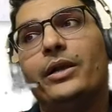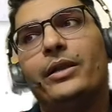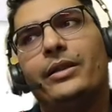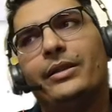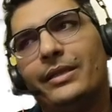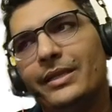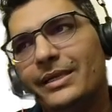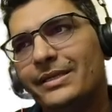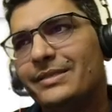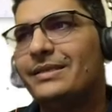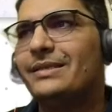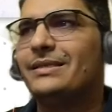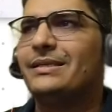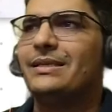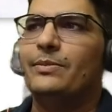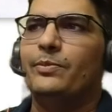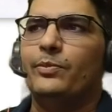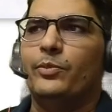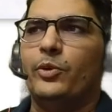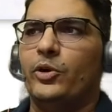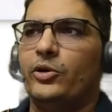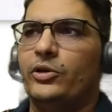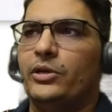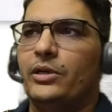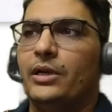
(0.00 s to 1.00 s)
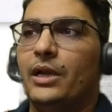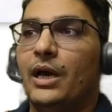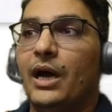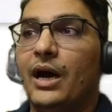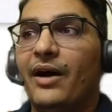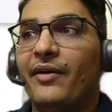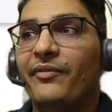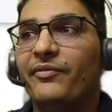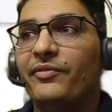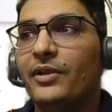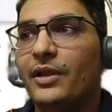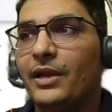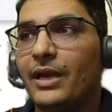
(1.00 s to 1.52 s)
This is important.
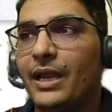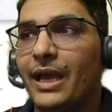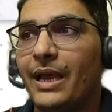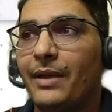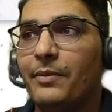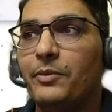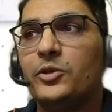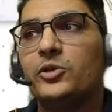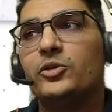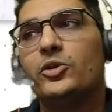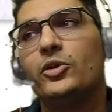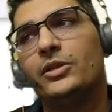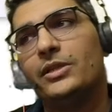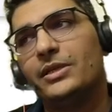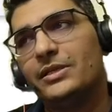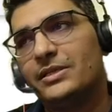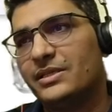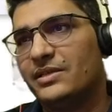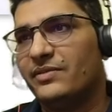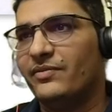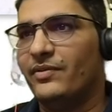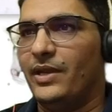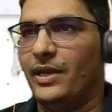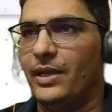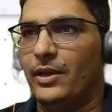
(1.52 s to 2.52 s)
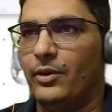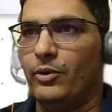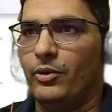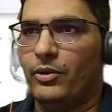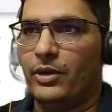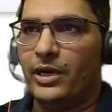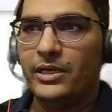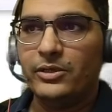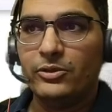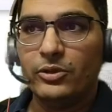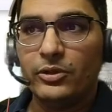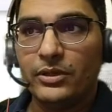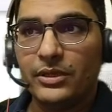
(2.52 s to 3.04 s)
After Amazon, this is very good,
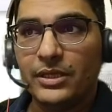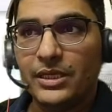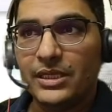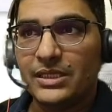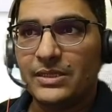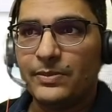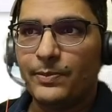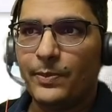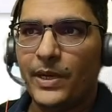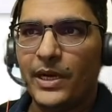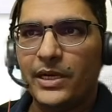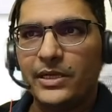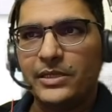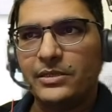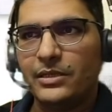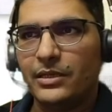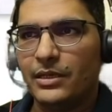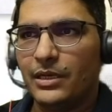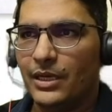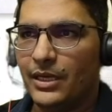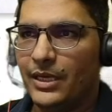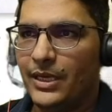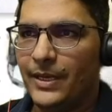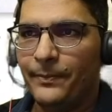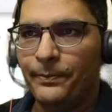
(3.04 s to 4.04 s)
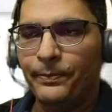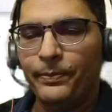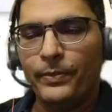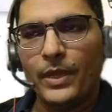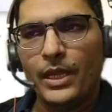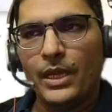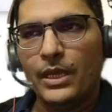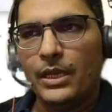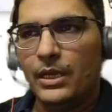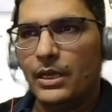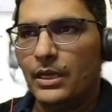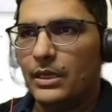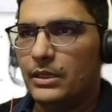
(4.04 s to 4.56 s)
right? So this part certainly,
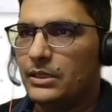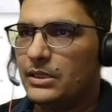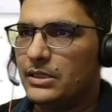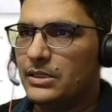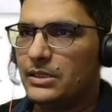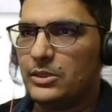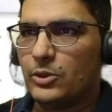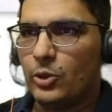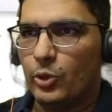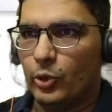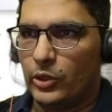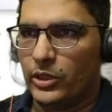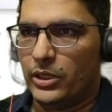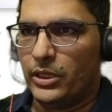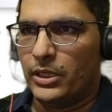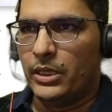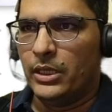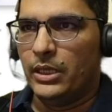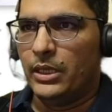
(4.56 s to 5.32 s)
this is good.